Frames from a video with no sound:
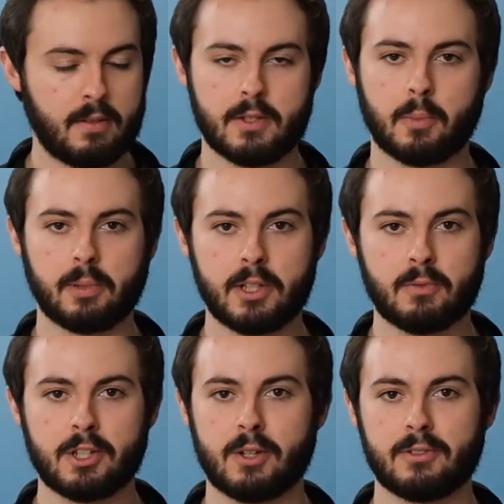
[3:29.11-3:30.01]
So please
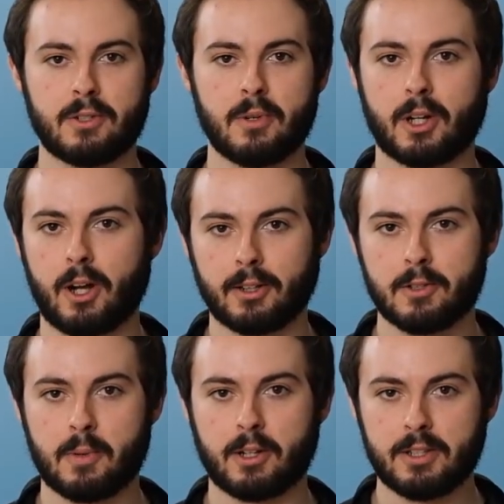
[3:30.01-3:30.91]
reach out to a
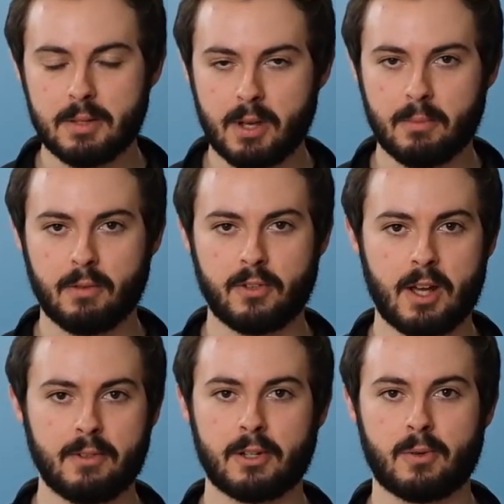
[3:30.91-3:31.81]
Kognitiv team member if you have
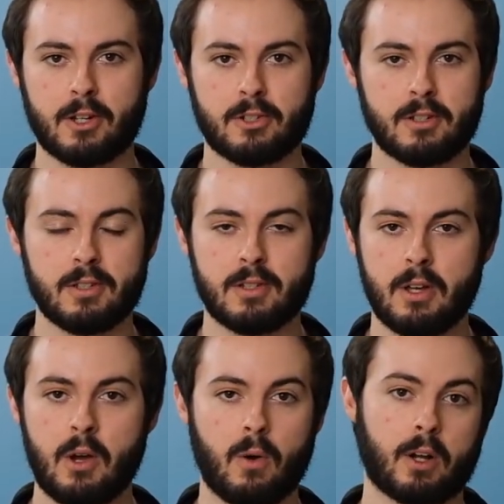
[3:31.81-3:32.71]
any questions,
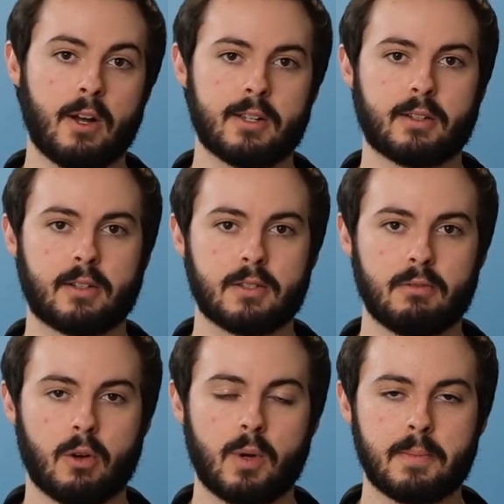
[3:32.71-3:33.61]
or contact us through
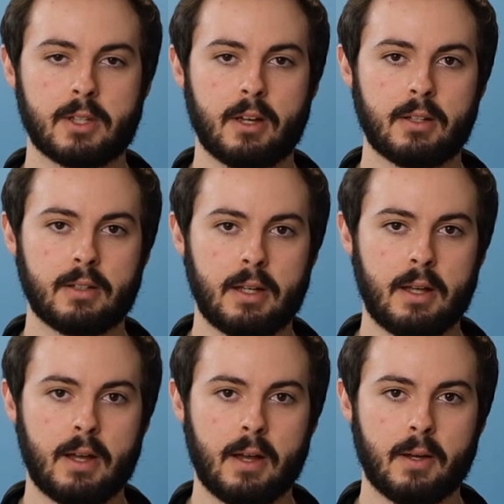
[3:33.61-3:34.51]
our website.
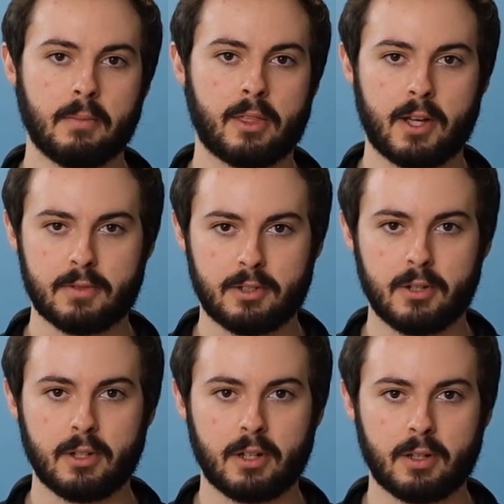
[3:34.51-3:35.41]
And thanks for
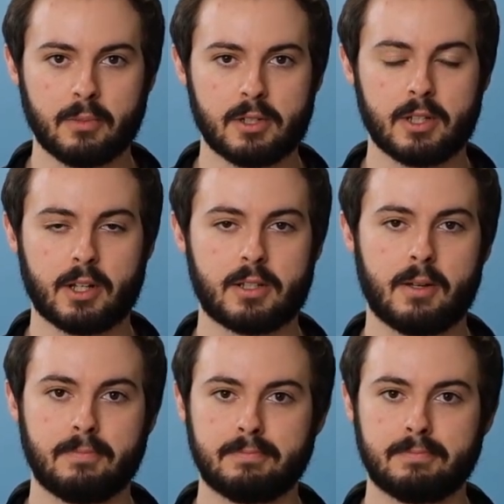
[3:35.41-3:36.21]
tuning in, and we'll see you next time.